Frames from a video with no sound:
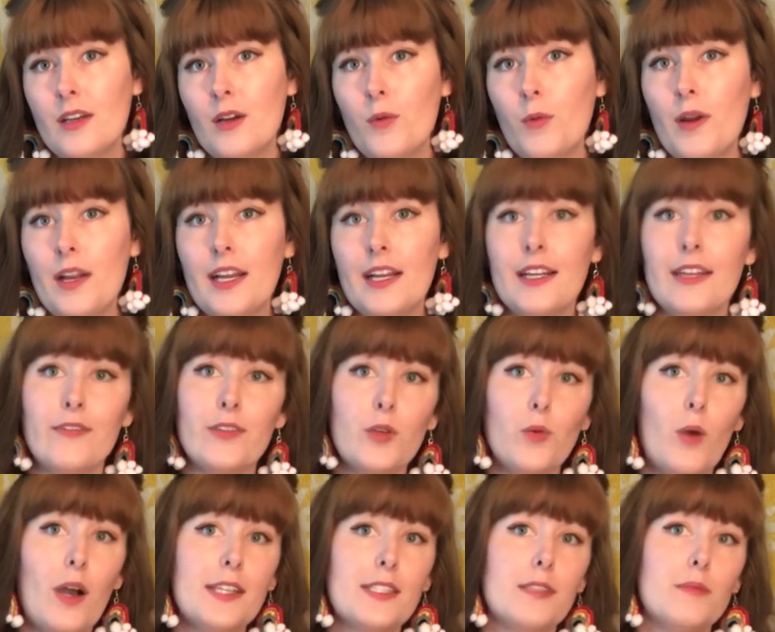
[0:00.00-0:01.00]
Where if you
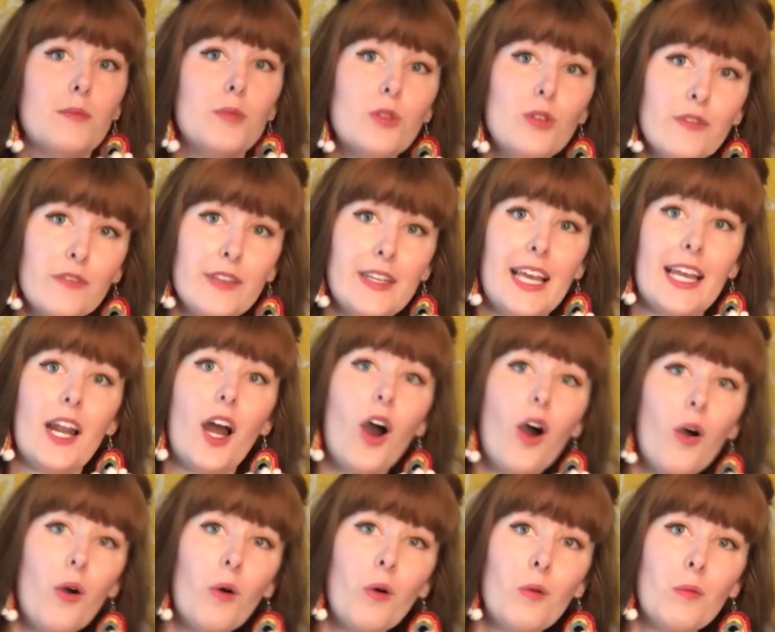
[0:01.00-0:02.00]
watch a movie at
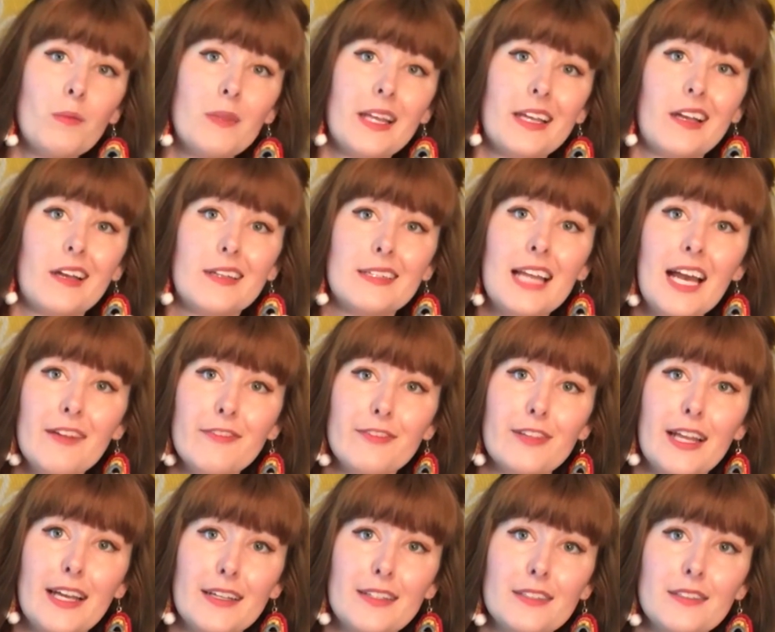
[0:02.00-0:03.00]
home, like on
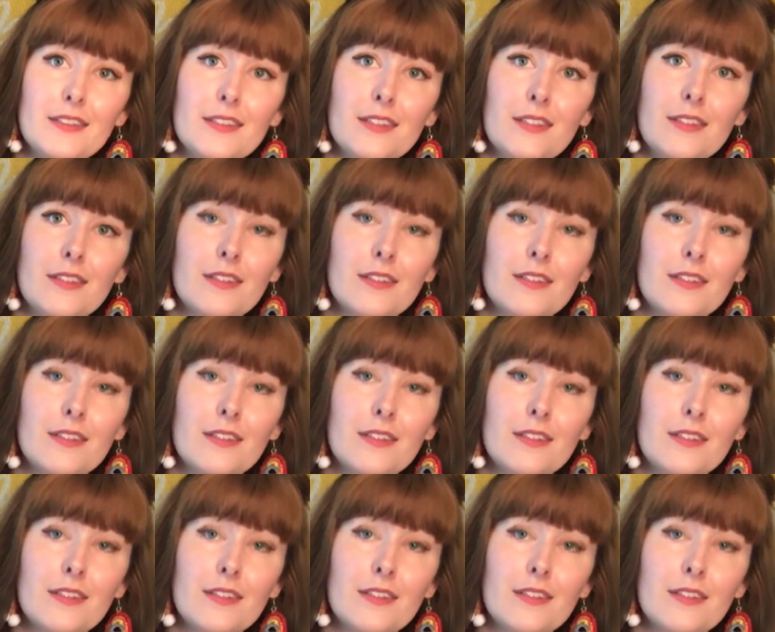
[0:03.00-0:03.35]
Netflix,